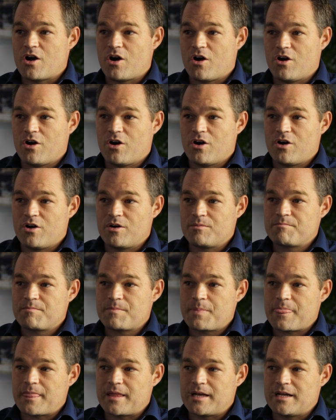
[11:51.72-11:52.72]
are
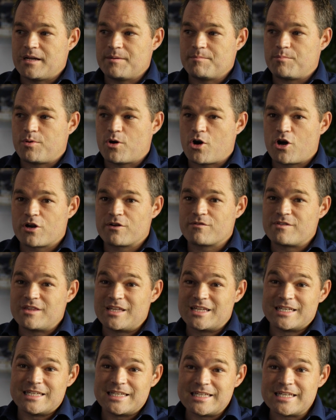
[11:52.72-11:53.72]
part of
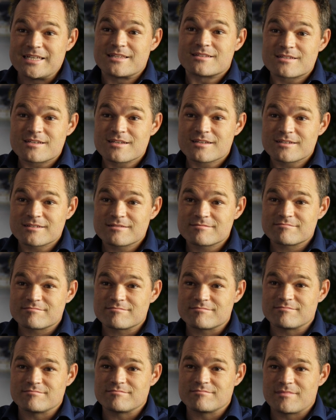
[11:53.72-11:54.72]
the elite
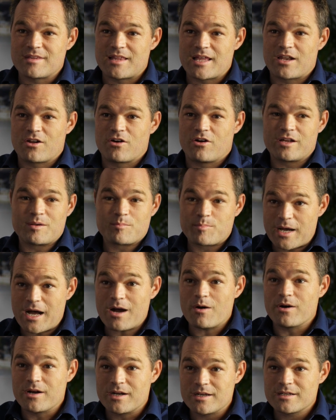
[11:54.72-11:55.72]
that are in
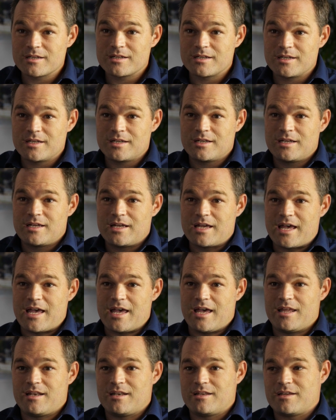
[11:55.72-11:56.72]
power.
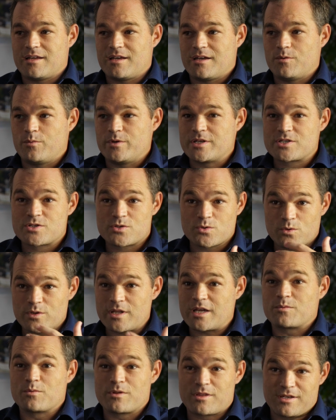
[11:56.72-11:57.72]
And we saw
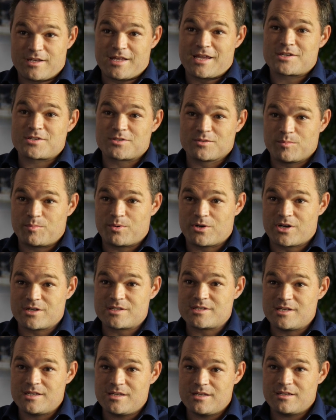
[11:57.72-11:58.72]
that with the National
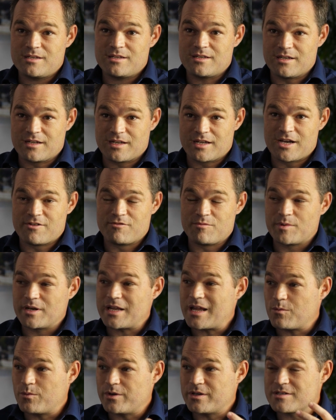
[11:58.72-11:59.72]
Party and
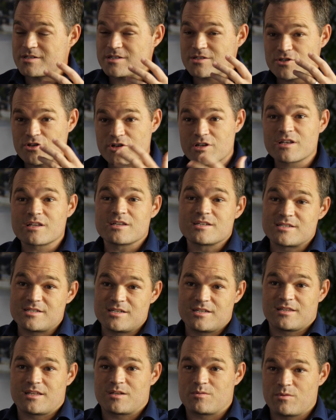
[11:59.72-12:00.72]
government, and we are certainly
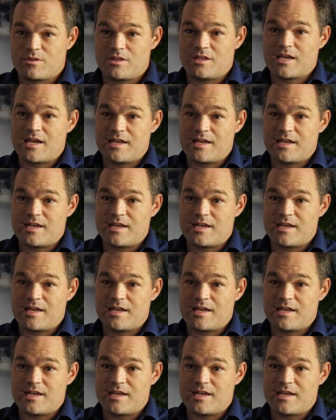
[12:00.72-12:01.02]
seeing that with the